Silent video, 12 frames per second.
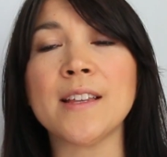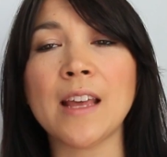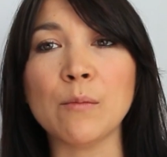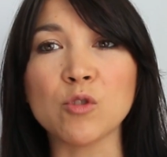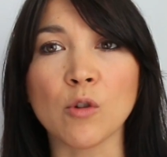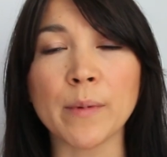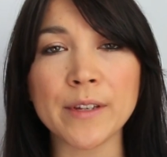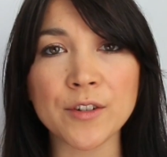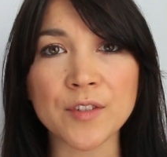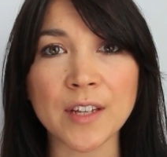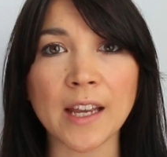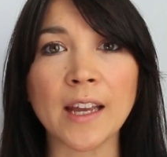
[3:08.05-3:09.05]
They absorb in your
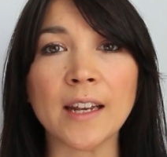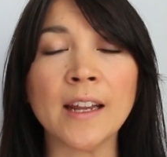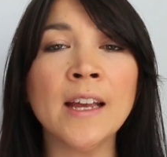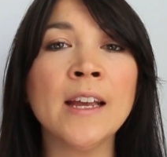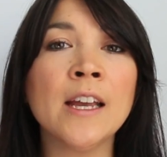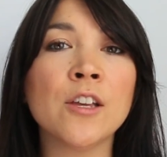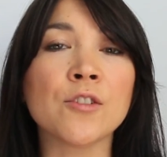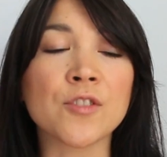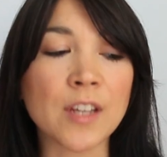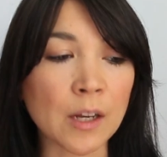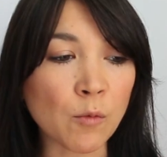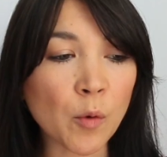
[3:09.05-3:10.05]
skin. Your
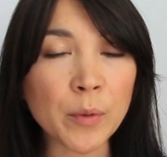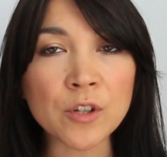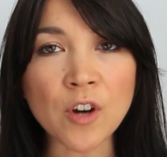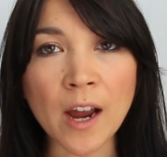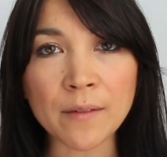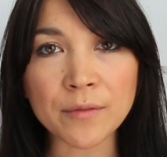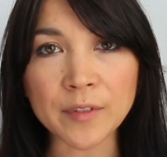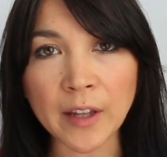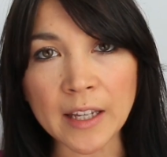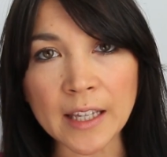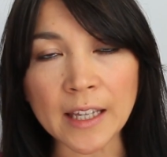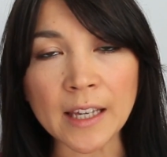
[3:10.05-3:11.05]
skin won't be dry and
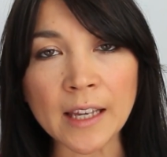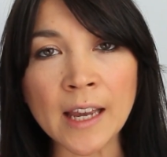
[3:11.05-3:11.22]
flaky.